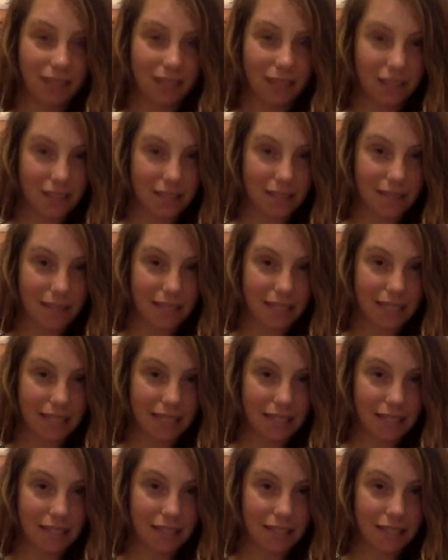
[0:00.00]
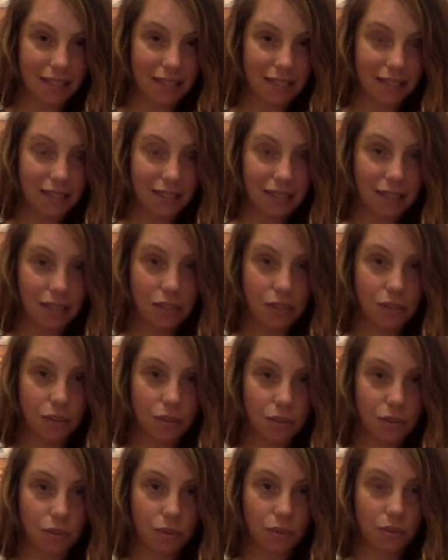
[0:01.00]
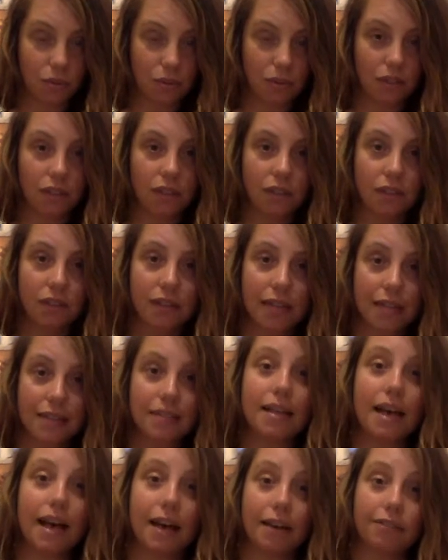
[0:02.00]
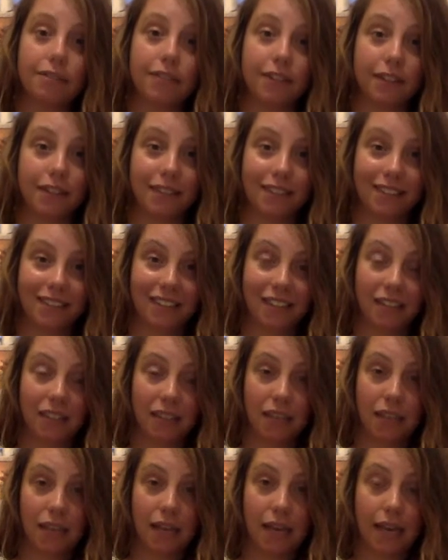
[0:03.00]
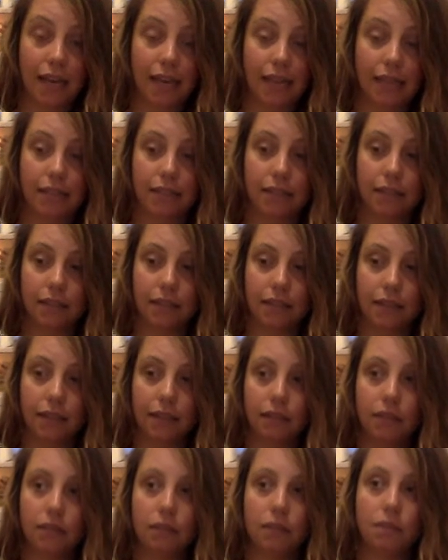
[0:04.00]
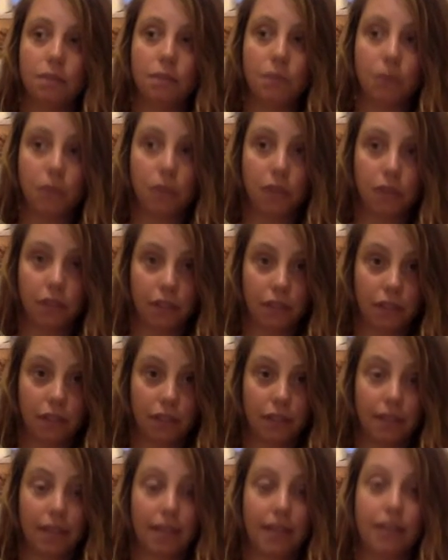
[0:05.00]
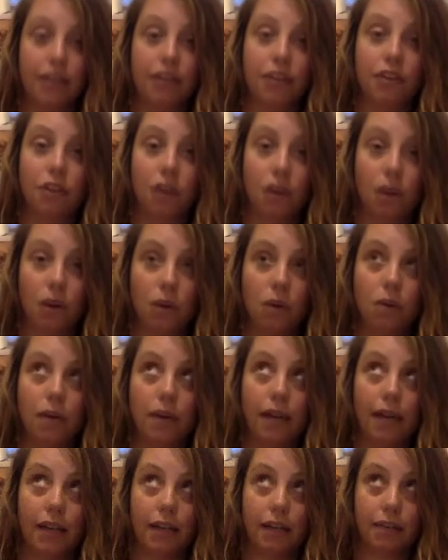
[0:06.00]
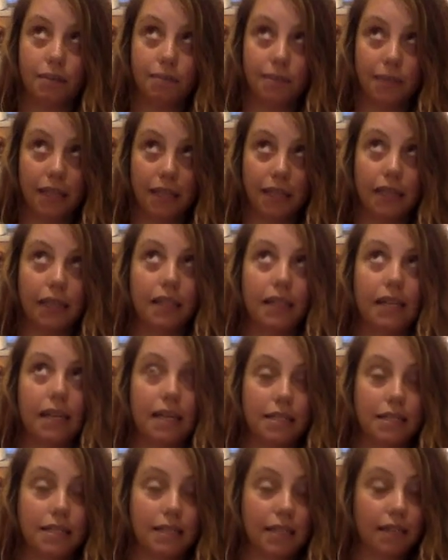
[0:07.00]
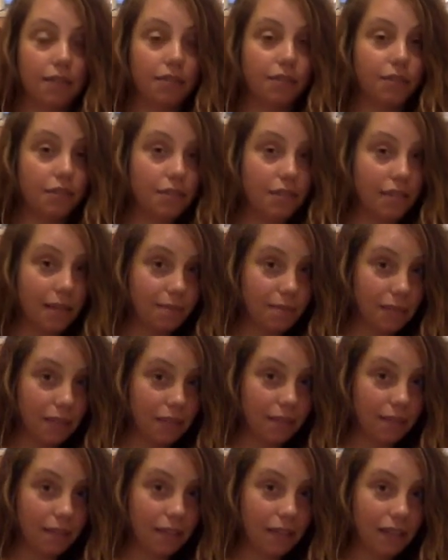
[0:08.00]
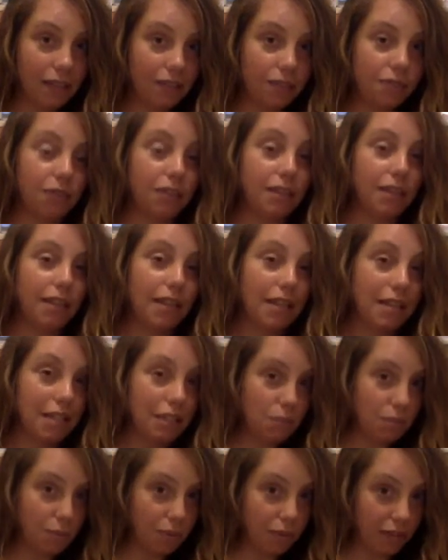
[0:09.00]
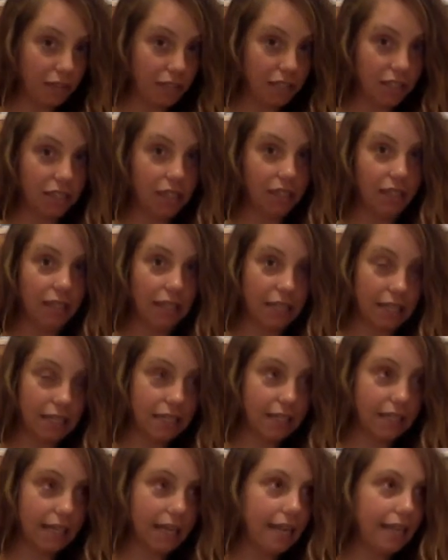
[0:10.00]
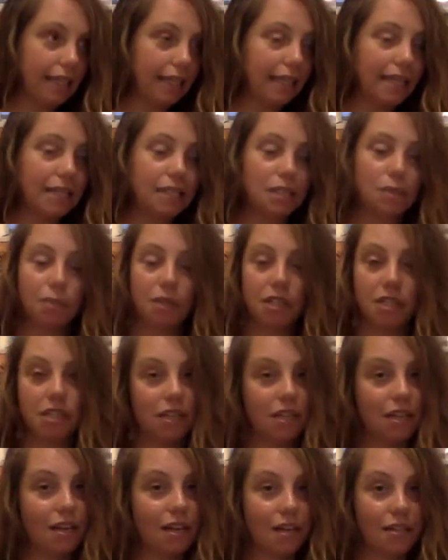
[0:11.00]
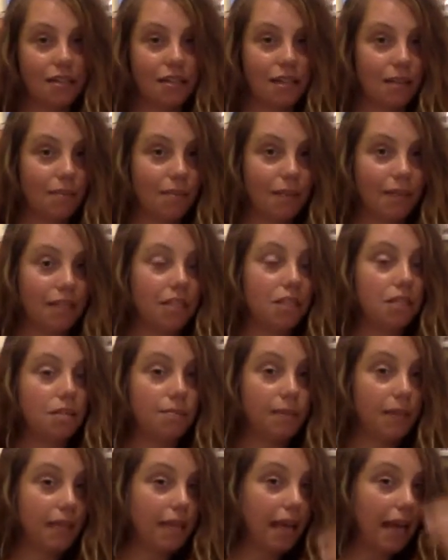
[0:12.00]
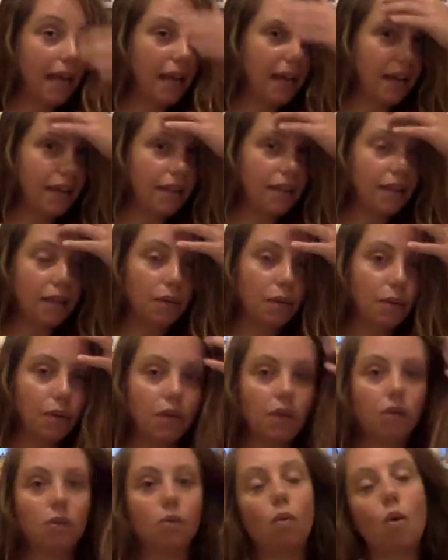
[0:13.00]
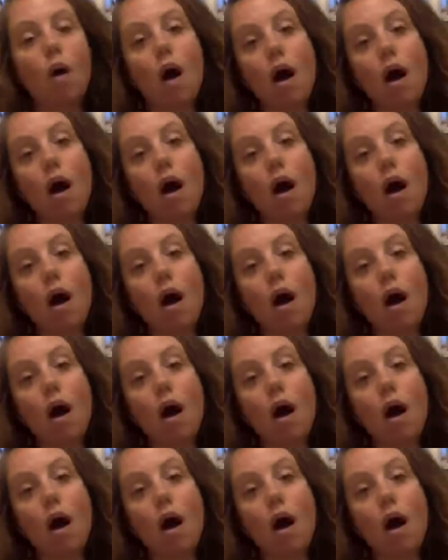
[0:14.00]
Does that make sense? So a little less effort and a little more letting go and being in that state of receptivity for the inspiration, the insight. And the inspiration and insight might just be, hey, I think I want to go